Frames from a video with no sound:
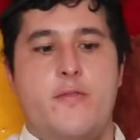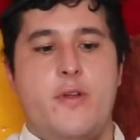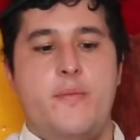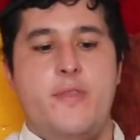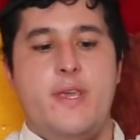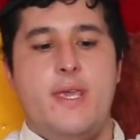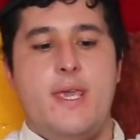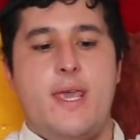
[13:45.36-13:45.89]

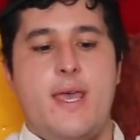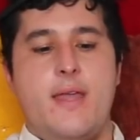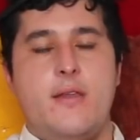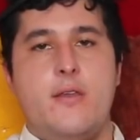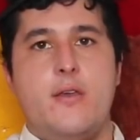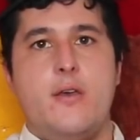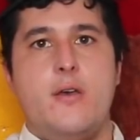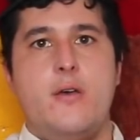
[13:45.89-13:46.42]
From the
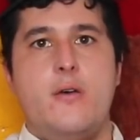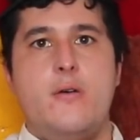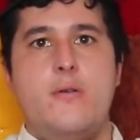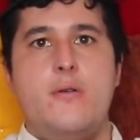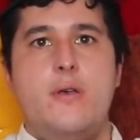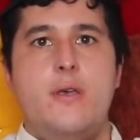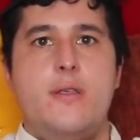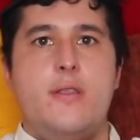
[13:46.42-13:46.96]

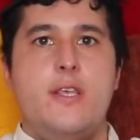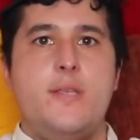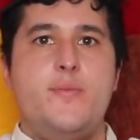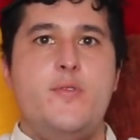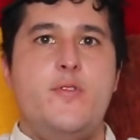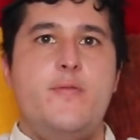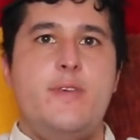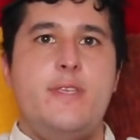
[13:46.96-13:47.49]
get-go, this
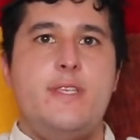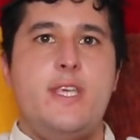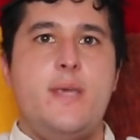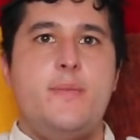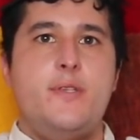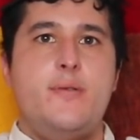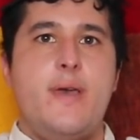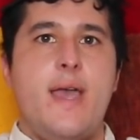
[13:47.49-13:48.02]
movie
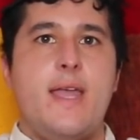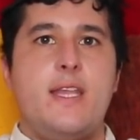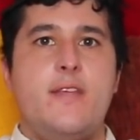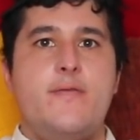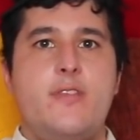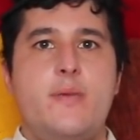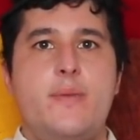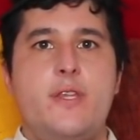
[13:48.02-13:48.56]
seems to
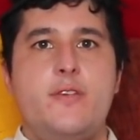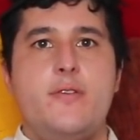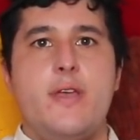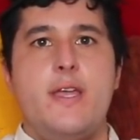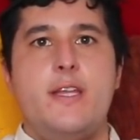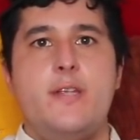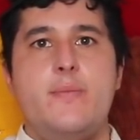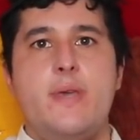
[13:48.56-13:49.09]
actively be
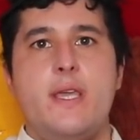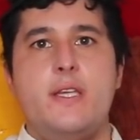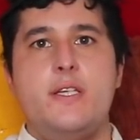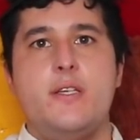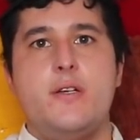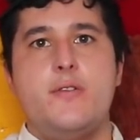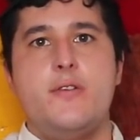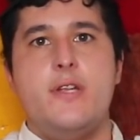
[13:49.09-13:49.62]
trying to make
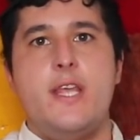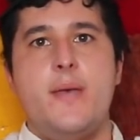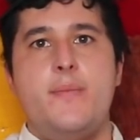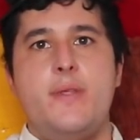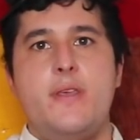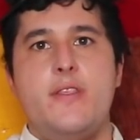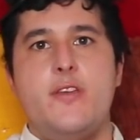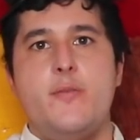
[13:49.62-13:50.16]
children
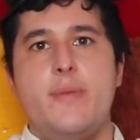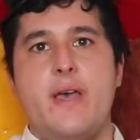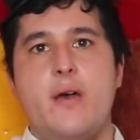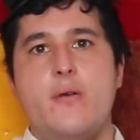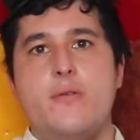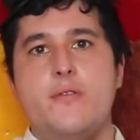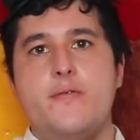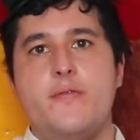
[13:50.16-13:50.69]
empty their
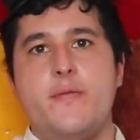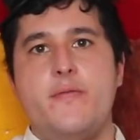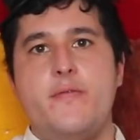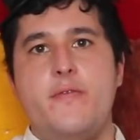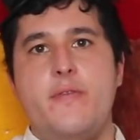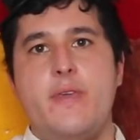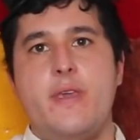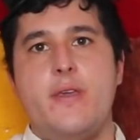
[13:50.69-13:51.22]
bowels from
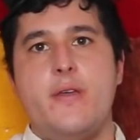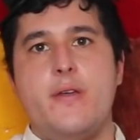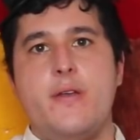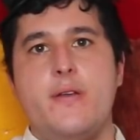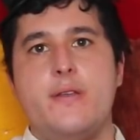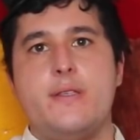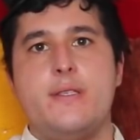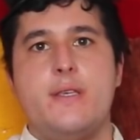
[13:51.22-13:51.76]

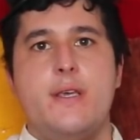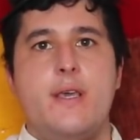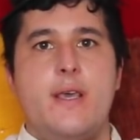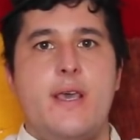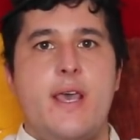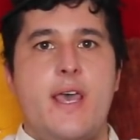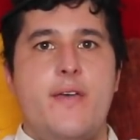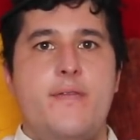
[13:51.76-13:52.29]
fear, as
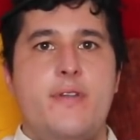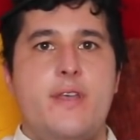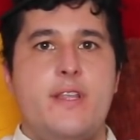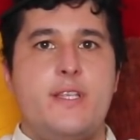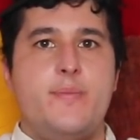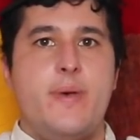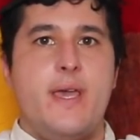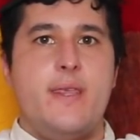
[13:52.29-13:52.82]

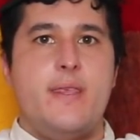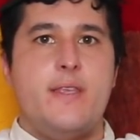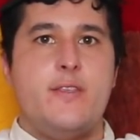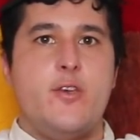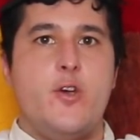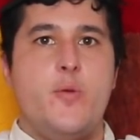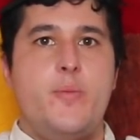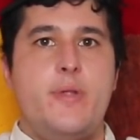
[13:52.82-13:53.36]
evidenced by this
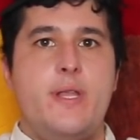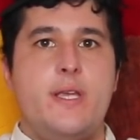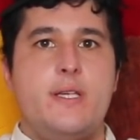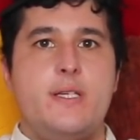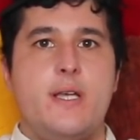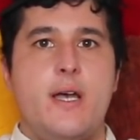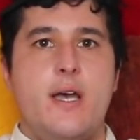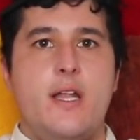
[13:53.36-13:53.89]
opening
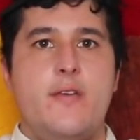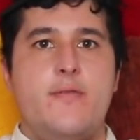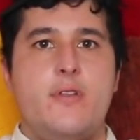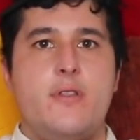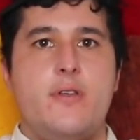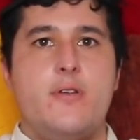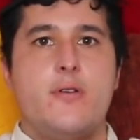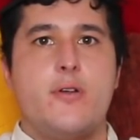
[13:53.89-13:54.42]
shot of a
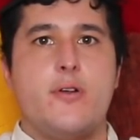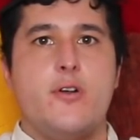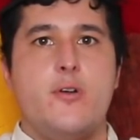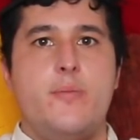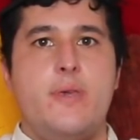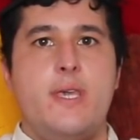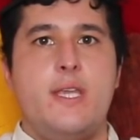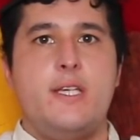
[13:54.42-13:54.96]
little girl
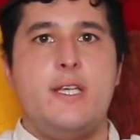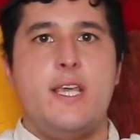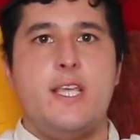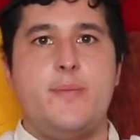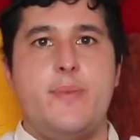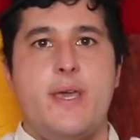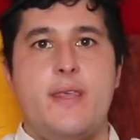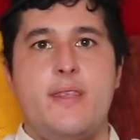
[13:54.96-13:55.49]
being
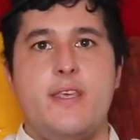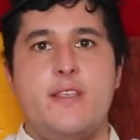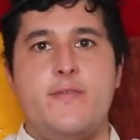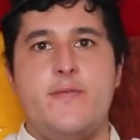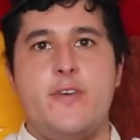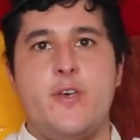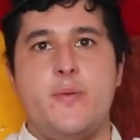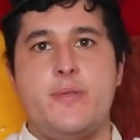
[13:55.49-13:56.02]
chased by this
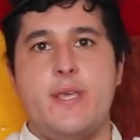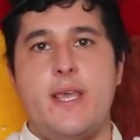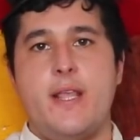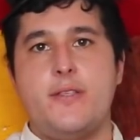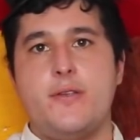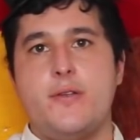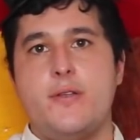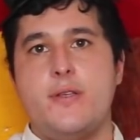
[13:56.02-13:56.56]
film's
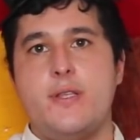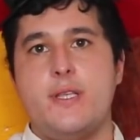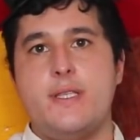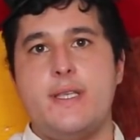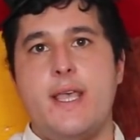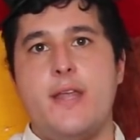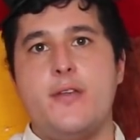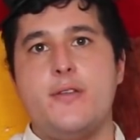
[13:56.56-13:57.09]
answer to the
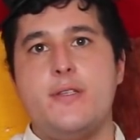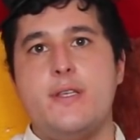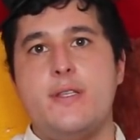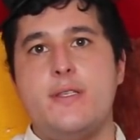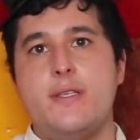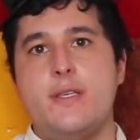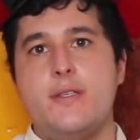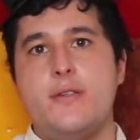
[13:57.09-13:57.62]

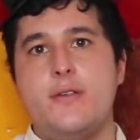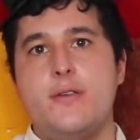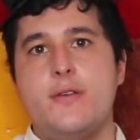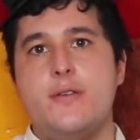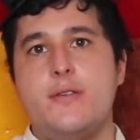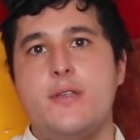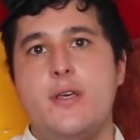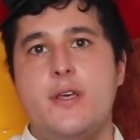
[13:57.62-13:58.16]
Sanderson
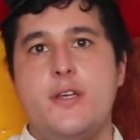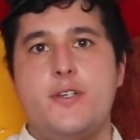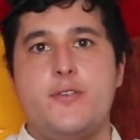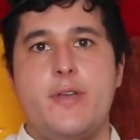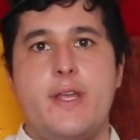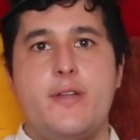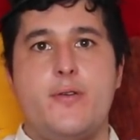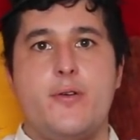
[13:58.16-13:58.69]
sisters,
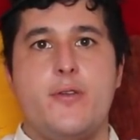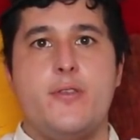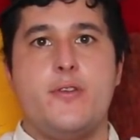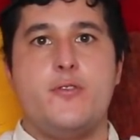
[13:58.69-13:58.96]
Trantor the